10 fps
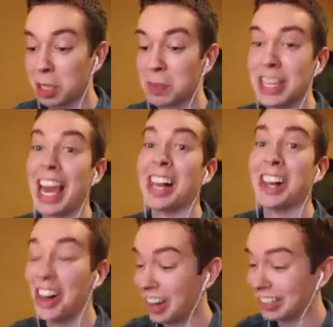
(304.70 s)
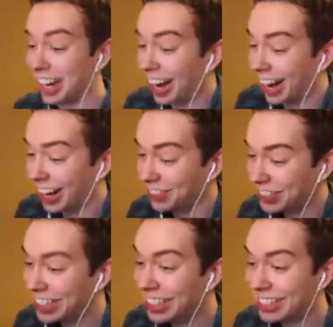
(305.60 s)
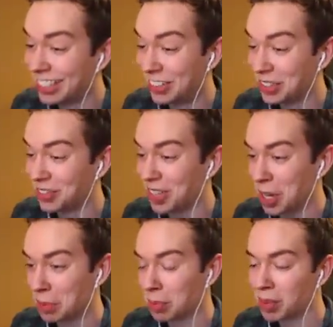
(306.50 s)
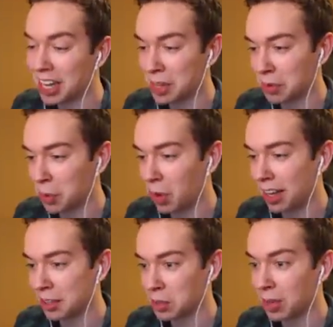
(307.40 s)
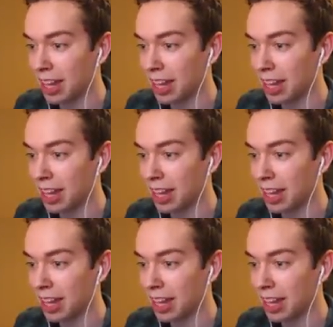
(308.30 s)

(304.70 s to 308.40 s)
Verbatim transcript: took me a long time to do this video. I've been planning it for a while, so hope